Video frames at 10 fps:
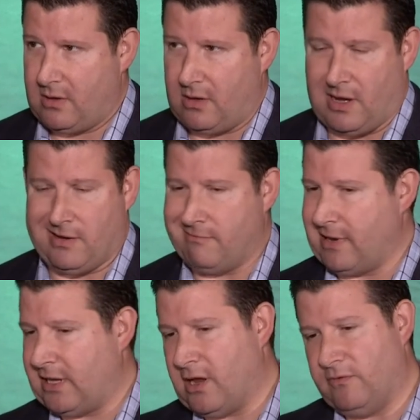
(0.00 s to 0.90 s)
And
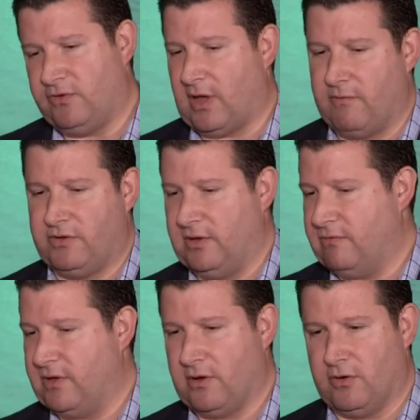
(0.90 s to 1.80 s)
you know, I've seen
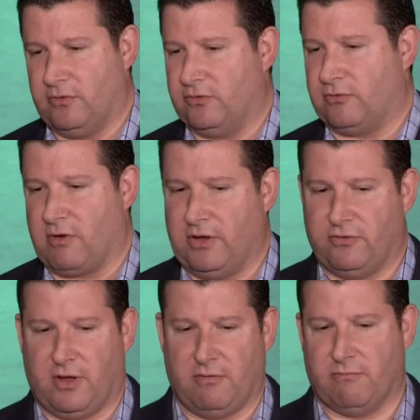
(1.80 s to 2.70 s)
figures
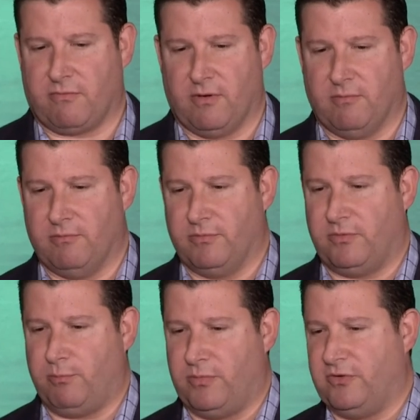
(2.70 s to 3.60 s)
ranging from
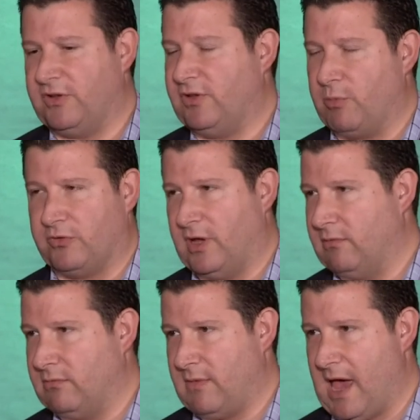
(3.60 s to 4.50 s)
60%
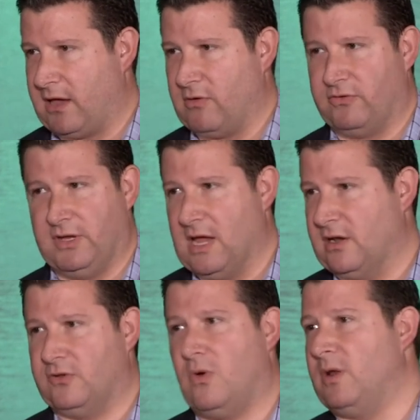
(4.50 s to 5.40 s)
accuracy down to
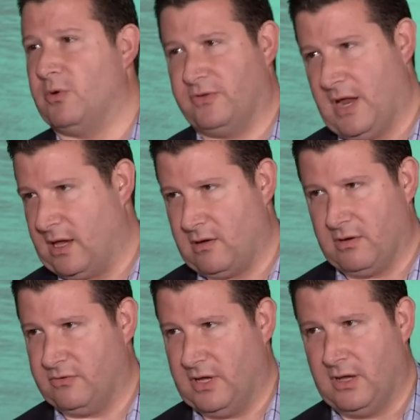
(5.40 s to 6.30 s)
20%
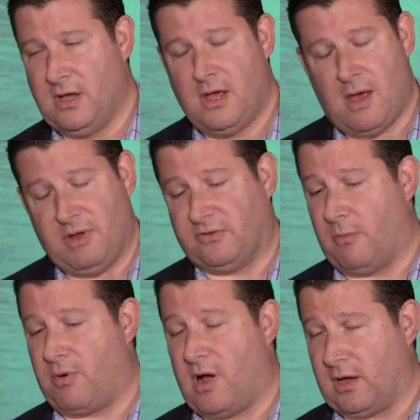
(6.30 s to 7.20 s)
accuracy. I mean, it's a
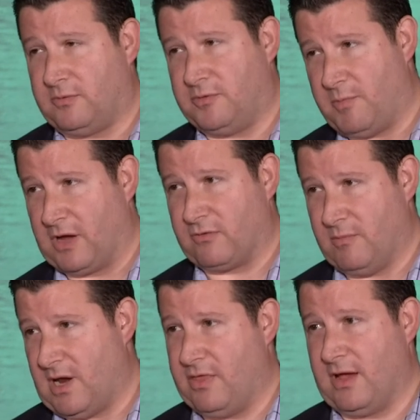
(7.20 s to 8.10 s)
broad spectrum,
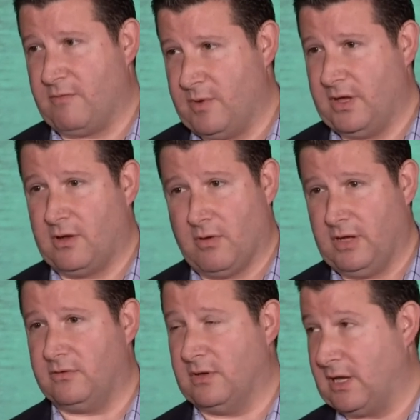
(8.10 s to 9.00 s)
but I think everybody
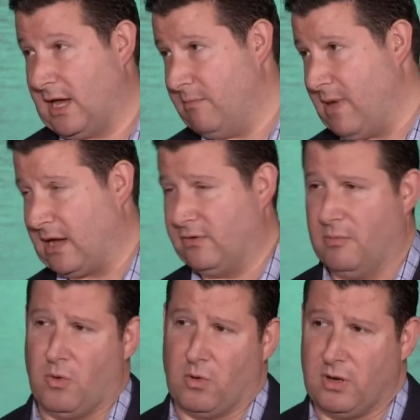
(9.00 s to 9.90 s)
agrees. And again, back to the
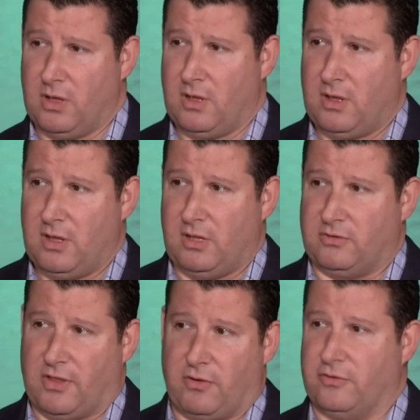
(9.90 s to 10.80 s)
board, is
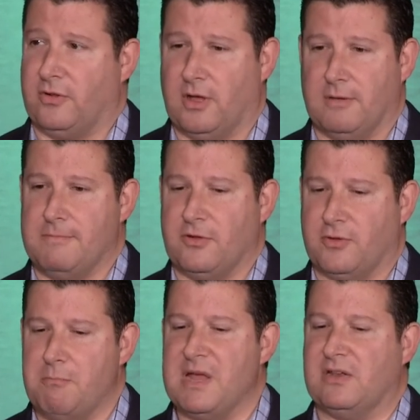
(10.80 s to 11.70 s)
that there's a, there's a
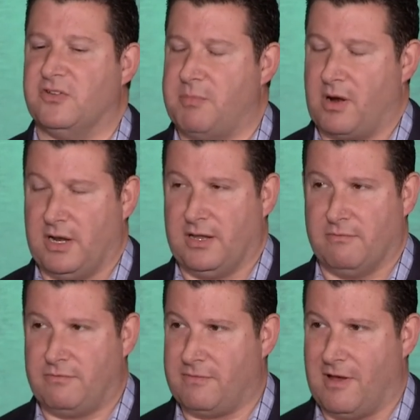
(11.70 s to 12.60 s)
big disparity
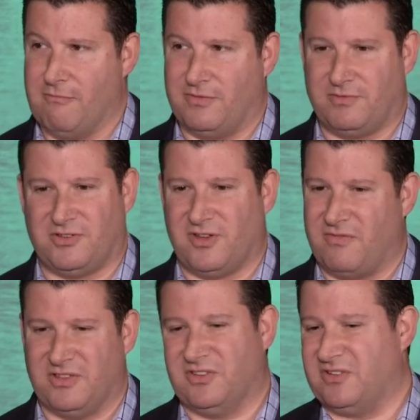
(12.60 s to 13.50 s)
of, of stuff
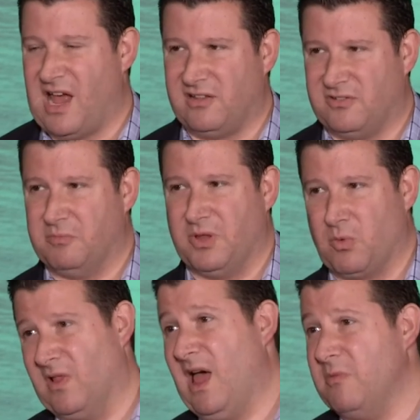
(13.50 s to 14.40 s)
that's just not simply
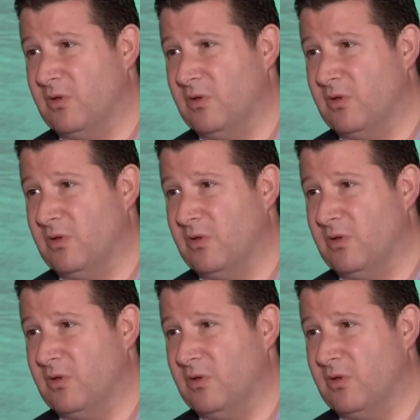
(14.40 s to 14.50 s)
reliable